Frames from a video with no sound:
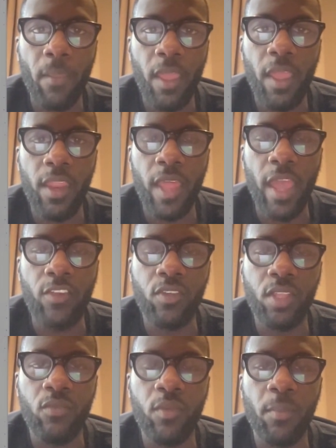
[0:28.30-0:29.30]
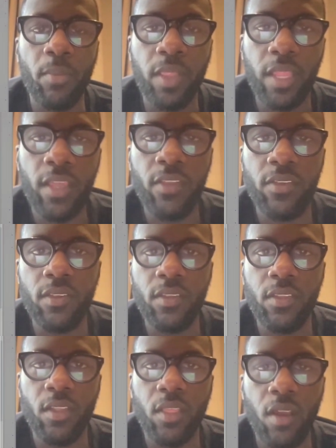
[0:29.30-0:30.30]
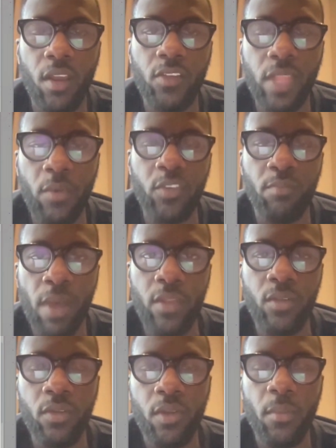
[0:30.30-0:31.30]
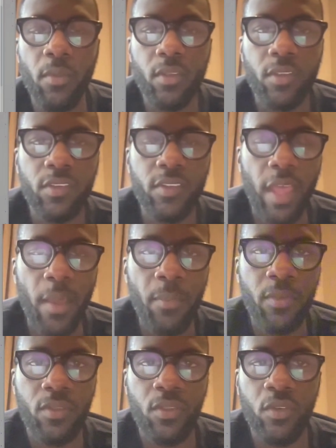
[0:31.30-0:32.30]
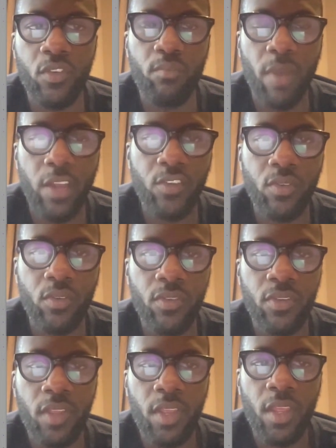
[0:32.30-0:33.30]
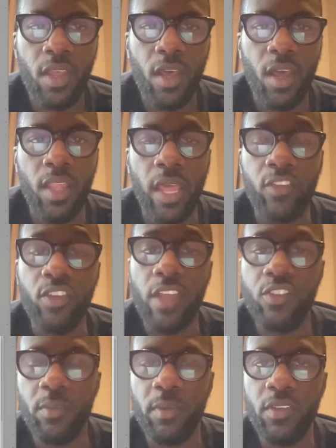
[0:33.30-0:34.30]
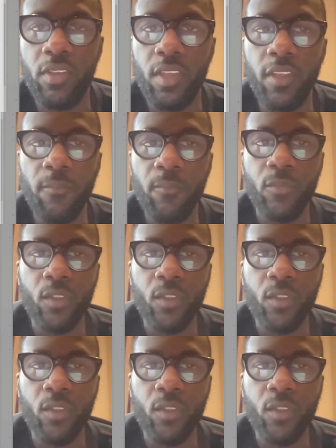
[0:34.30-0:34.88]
and actually replace the large language model steps, those modules like ChatGPT,